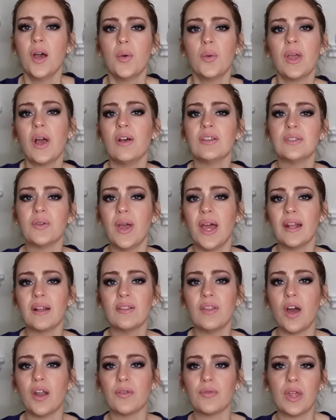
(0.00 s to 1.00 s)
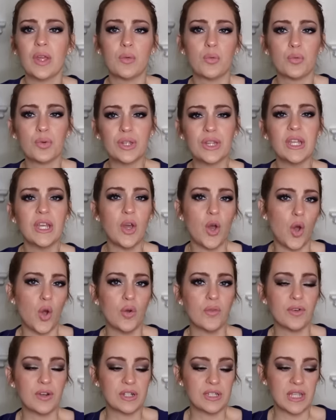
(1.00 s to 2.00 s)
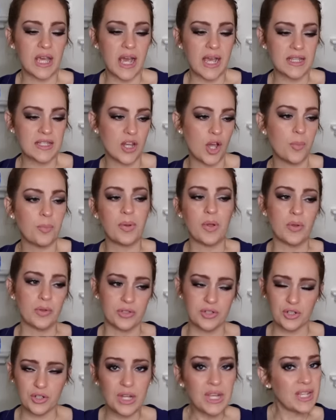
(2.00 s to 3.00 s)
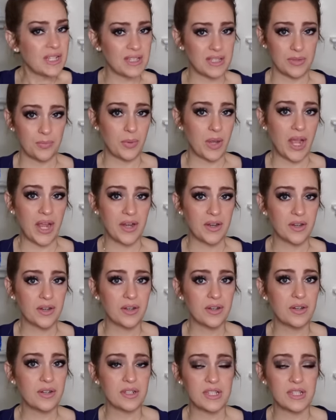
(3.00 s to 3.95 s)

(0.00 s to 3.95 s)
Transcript: We also had a lot of like really oversized upholstery inspired